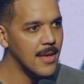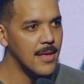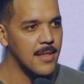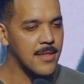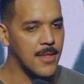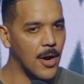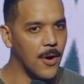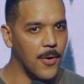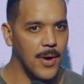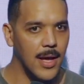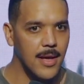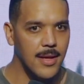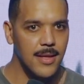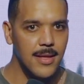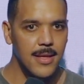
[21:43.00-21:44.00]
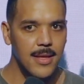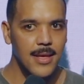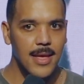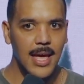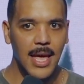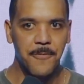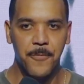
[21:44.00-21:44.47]
So
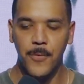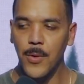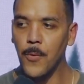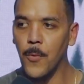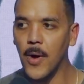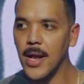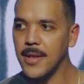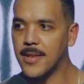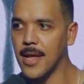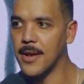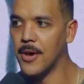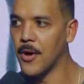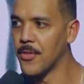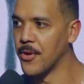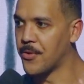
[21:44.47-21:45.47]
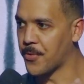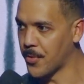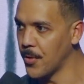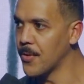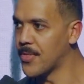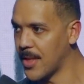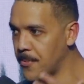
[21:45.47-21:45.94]
if we want to know the
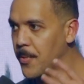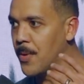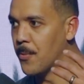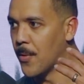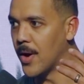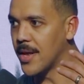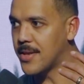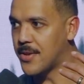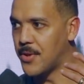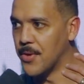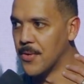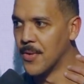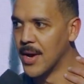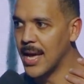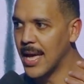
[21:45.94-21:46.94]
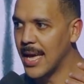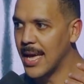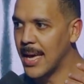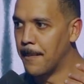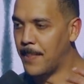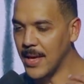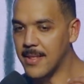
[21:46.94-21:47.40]
truth and we want to
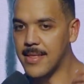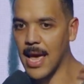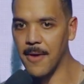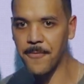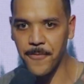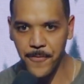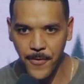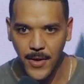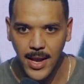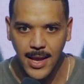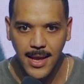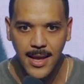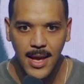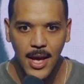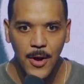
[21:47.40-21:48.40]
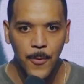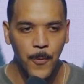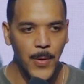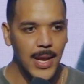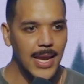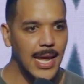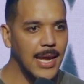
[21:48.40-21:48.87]
be set free,
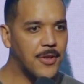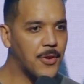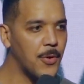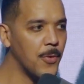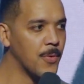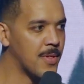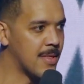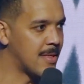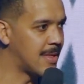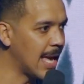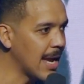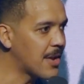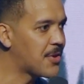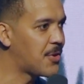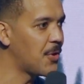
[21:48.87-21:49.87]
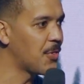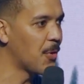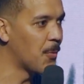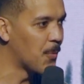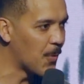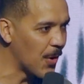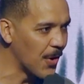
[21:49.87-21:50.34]
we need to stick to the
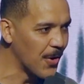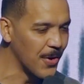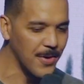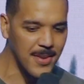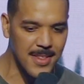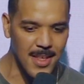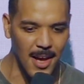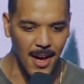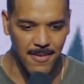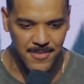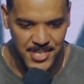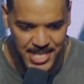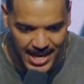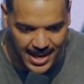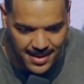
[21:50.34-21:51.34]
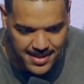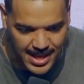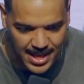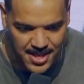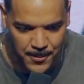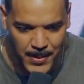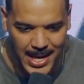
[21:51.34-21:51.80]
words of
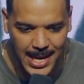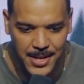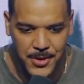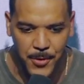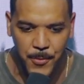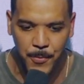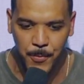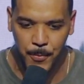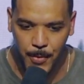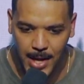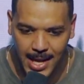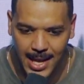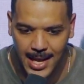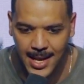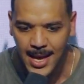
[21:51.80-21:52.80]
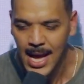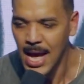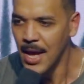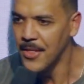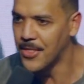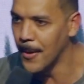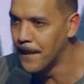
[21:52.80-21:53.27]
Jesus. We need to read
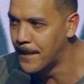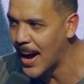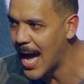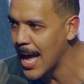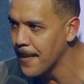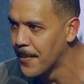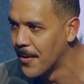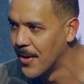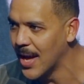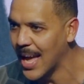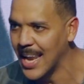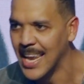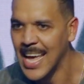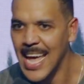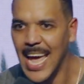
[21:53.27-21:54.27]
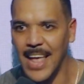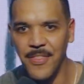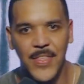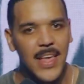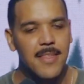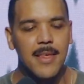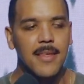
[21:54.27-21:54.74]
the Bible. And
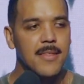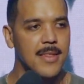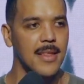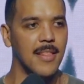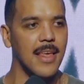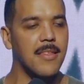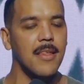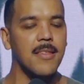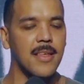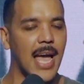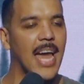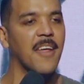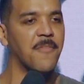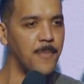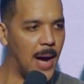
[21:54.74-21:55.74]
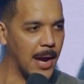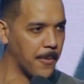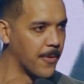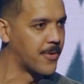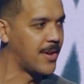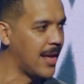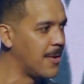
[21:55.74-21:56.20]
this is kind of my
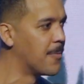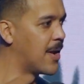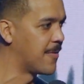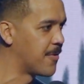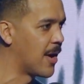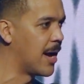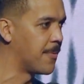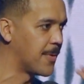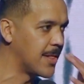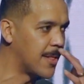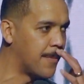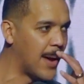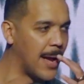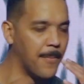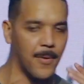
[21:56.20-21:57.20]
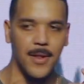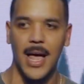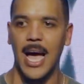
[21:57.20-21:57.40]
routine whenever I read the Bible.